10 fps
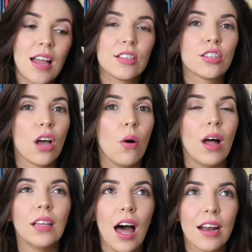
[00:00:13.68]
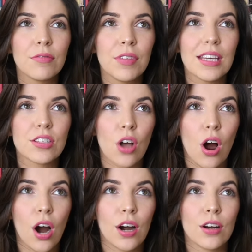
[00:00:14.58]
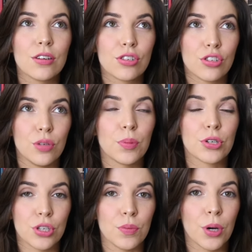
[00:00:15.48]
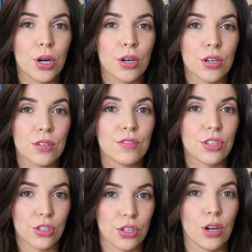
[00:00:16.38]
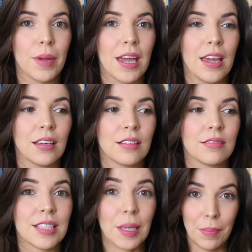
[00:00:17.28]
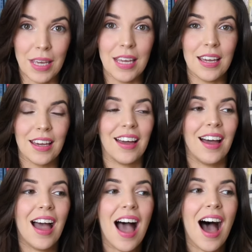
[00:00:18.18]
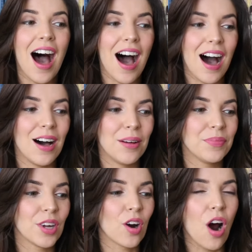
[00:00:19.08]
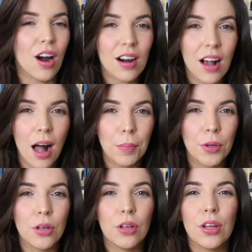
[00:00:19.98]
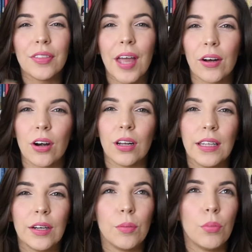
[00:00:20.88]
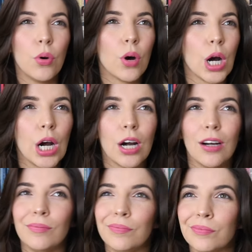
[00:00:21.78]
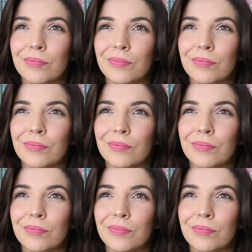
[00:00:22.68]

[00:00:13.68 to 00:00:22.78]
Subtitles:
So a lot of these are super, super disturbing to me. There are a couple that are a little more